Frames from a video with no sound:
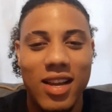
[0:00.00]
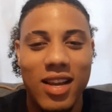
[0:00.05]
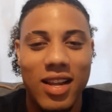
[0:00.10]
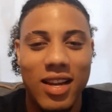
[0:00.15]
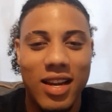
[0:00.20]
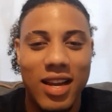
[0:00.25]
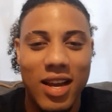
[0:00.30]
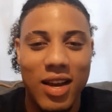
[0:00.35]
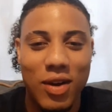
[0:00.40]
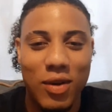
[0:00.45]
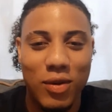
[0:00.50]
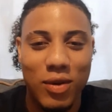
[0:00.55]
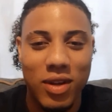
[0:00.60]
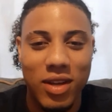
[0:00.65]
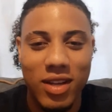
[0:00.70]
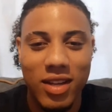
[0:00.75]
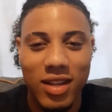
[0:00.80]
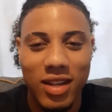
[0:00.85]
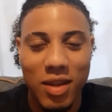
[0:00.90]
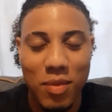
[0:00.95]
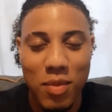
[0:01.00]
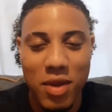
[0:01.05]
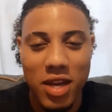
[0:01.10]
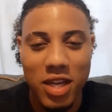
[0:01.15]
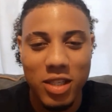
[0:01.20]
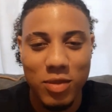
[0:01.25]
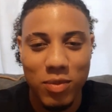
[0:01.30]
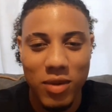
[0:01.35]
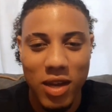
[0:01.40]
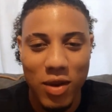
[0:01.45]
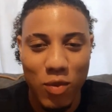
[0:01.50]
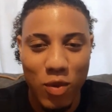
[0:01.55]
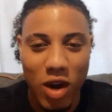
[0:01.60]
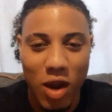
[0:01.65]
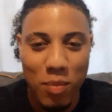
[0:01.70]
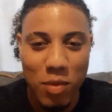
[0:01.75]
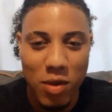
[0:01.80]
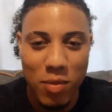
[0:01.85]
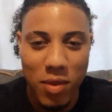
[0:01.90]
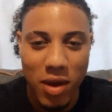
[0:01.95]
Now, let me explain what I
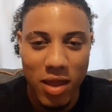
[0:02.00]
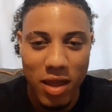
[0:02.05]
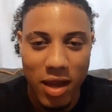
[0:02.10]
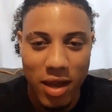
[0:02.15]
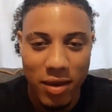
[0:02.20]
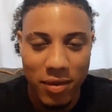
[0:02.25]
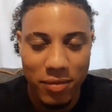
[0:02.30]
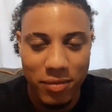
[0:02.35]
mean by that.